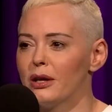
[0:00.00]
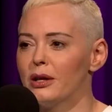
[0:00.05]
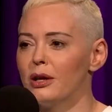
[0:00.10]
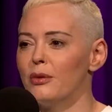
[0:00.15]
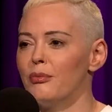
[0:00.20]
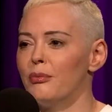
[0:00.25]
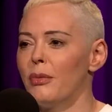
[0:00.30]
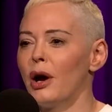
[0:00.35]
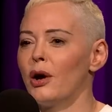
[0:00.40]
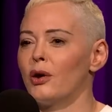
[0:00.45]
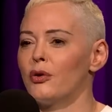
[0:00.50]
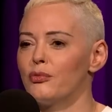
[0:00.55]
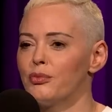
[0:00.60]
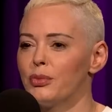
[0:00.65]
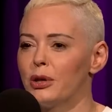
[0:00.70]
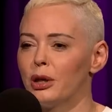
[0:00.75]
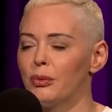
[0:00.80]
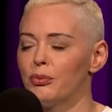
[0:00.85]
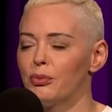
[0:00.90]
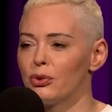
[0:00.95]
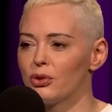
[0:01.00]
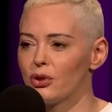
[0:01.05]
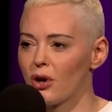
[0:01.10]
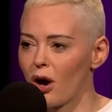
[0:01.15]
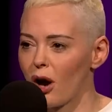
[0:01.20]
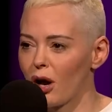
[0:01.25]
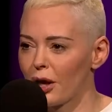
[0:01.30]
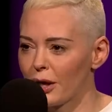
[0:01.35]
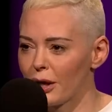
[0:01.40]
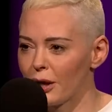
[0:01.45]
the amount of people
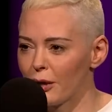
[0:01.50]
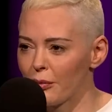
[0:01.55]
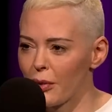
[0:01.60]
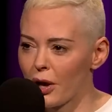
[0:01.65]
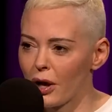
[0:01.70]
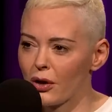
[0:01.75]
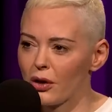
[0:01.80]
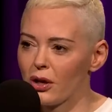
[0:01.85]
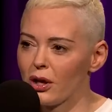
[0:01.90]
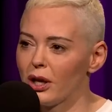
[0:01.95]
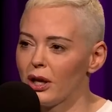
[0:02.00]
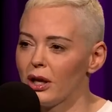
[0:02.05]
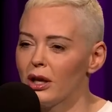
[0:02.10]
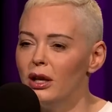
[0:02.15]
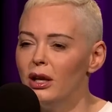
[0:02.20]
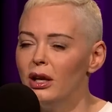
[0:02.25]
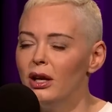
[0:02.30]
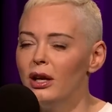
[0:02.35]
talking about it and